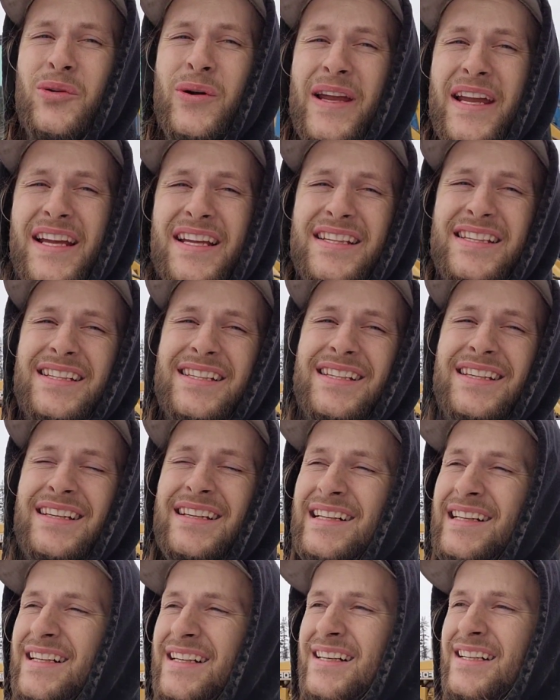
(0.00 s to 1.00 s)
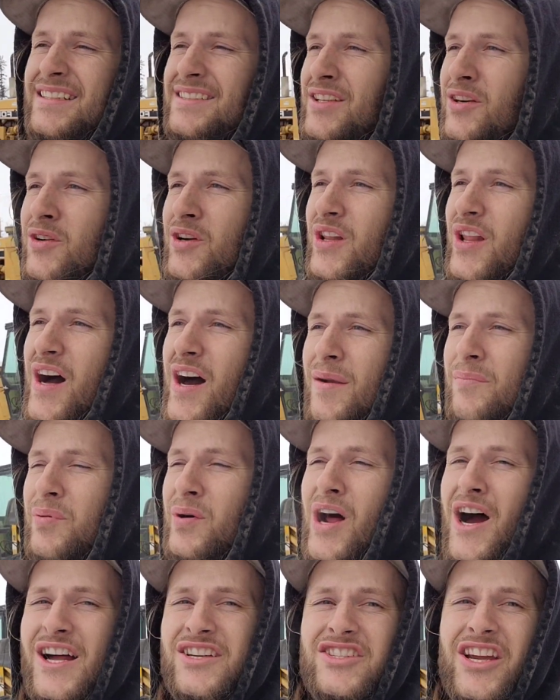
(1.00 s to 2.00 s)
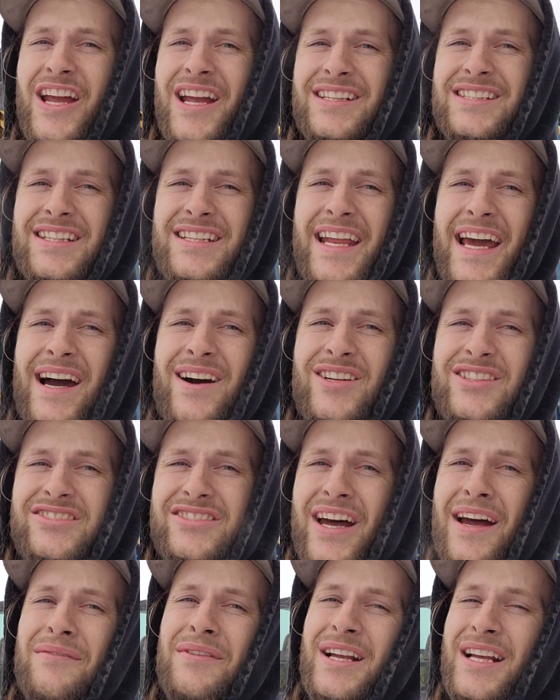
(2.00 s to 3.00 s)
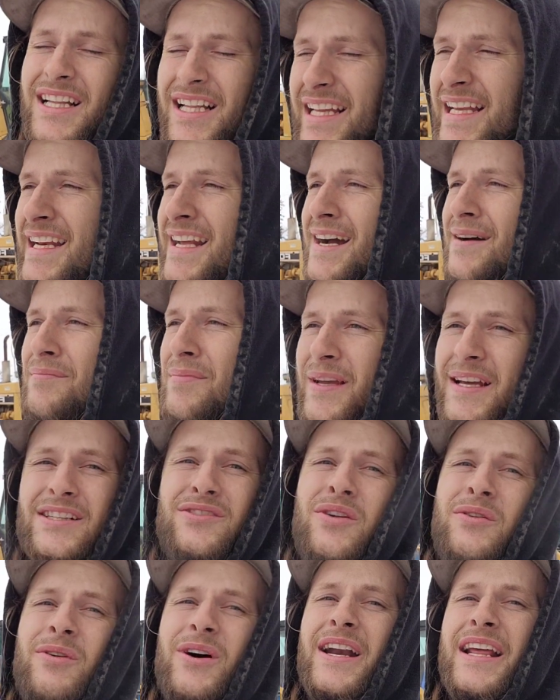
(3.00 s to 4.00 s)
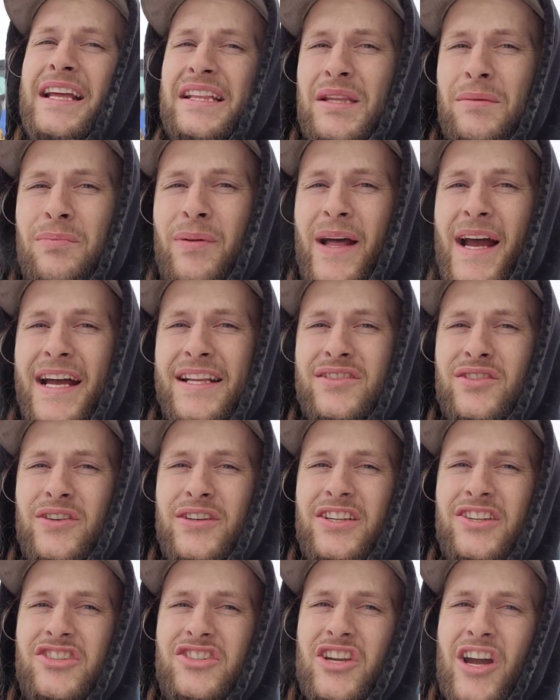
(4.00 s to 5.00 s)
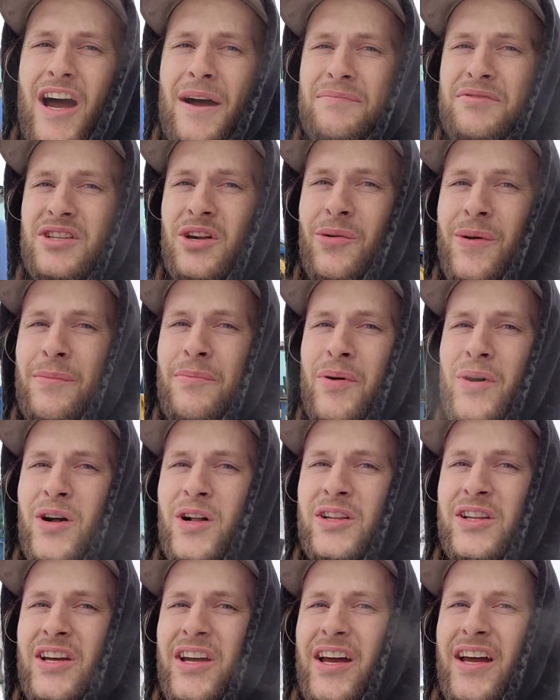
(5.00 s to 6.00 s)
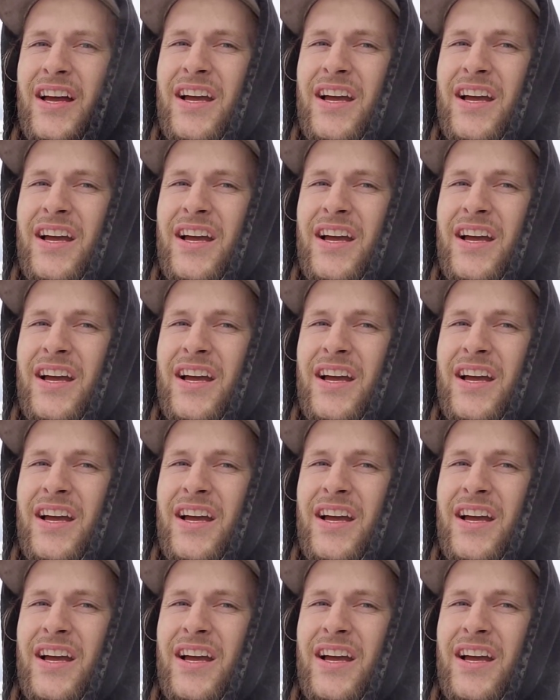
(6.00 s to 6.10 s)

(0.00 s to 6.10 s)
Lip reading: weeks doing a lot of projects, and now it's time to clean up because we want to get the planter in the shop. So we pulled